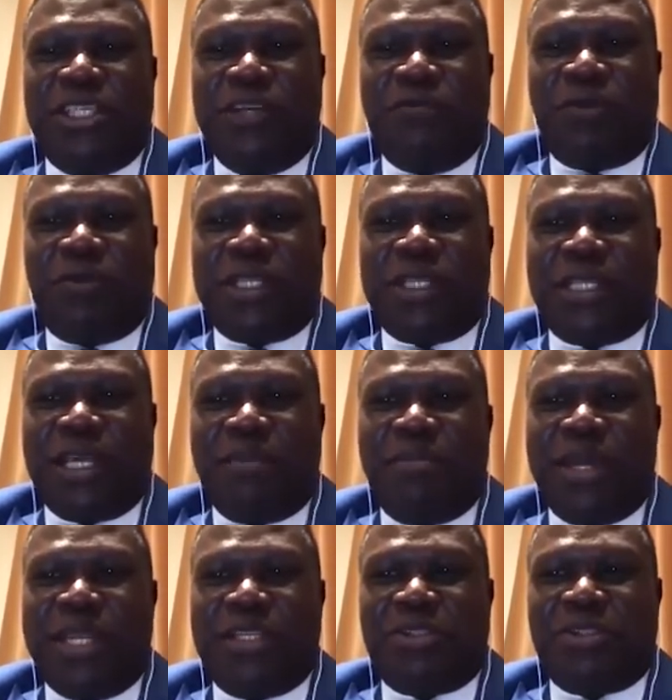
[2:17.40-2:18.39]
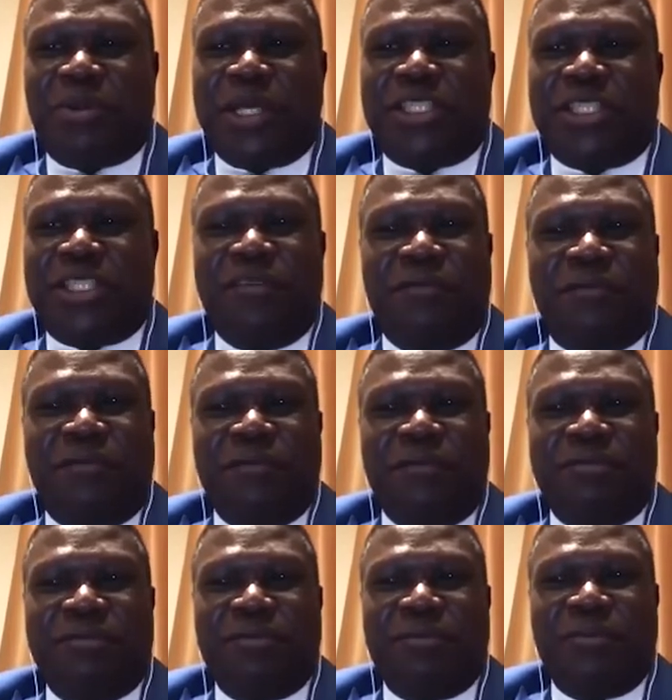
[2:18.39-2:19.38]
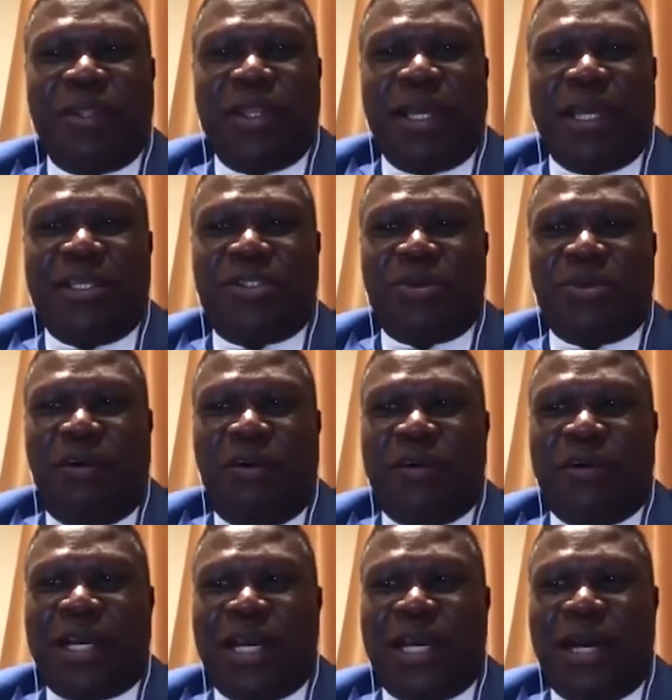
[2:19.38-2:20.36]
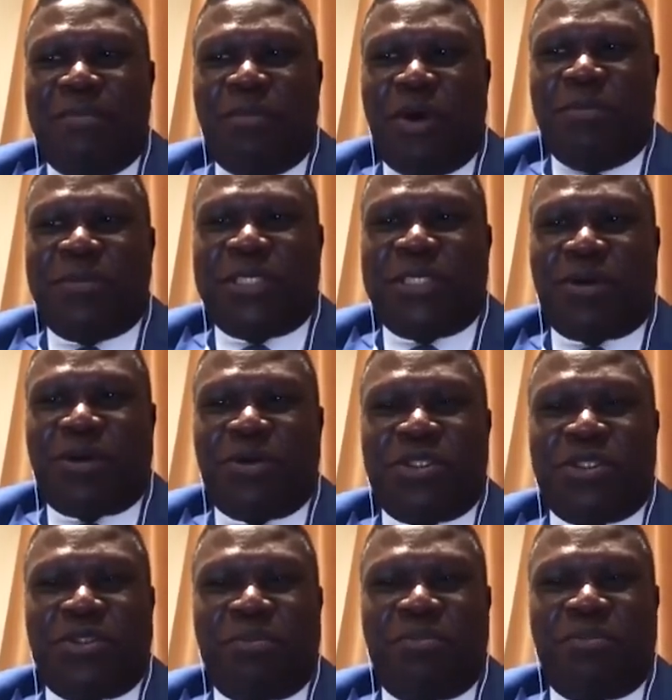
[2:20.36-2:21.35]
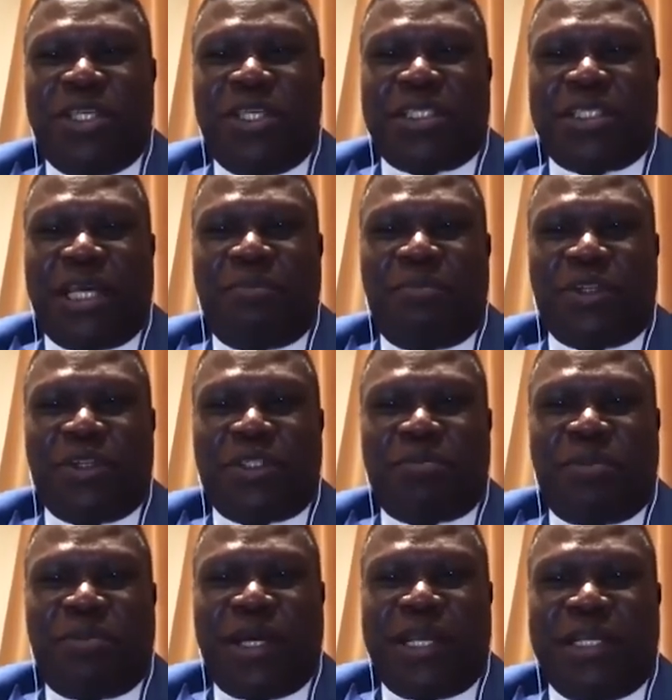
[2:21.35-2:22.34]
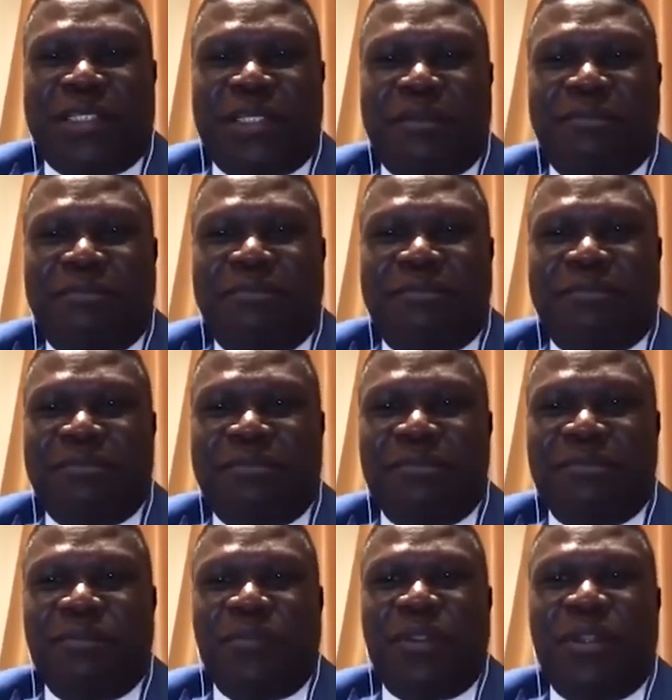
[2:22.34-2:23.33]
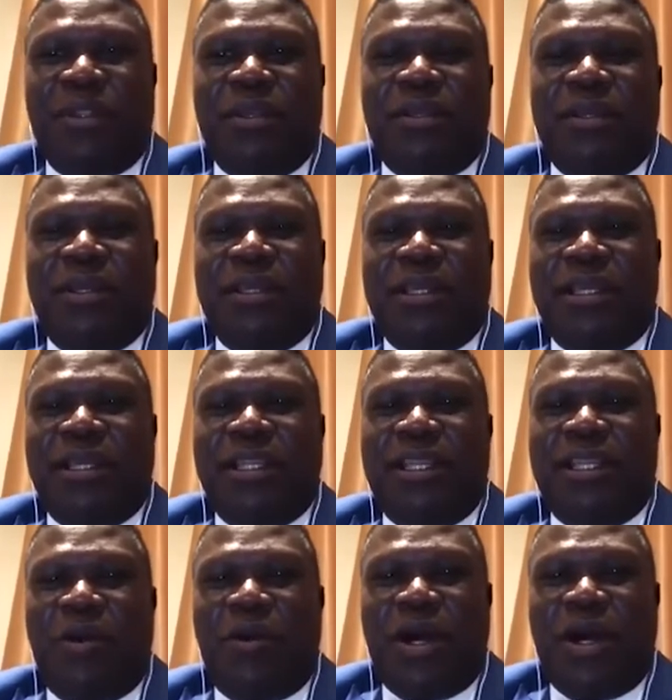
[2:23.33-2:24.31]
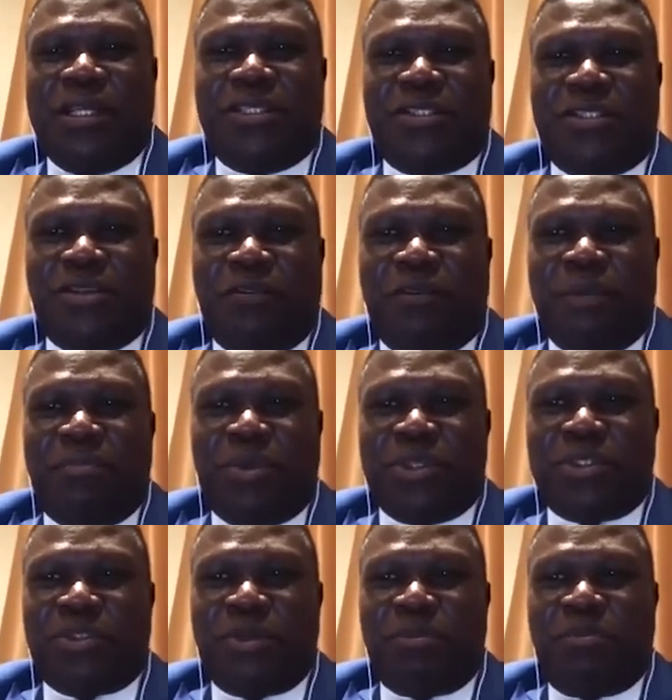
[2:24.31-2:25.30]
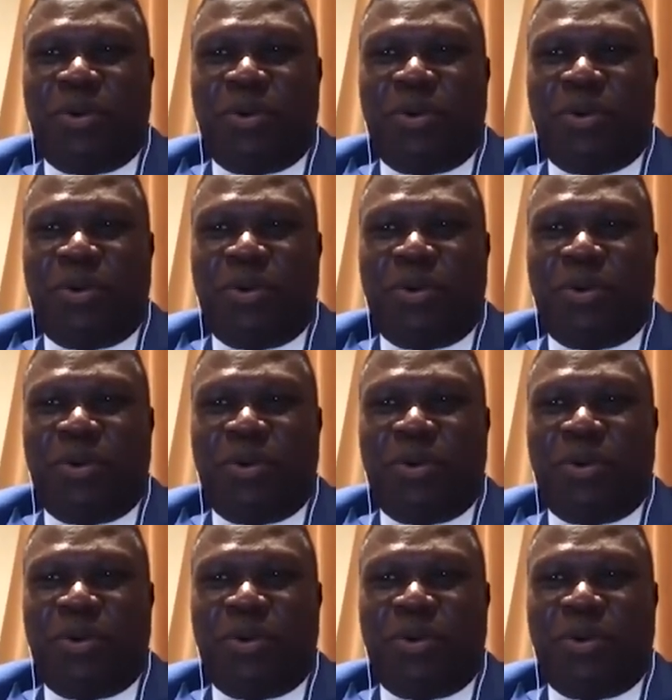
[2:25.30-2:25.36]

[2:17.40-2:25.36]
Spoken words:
to achieve what they are meant to achieve and to overcome obstacles to peace and prosperity. In the words of Apostle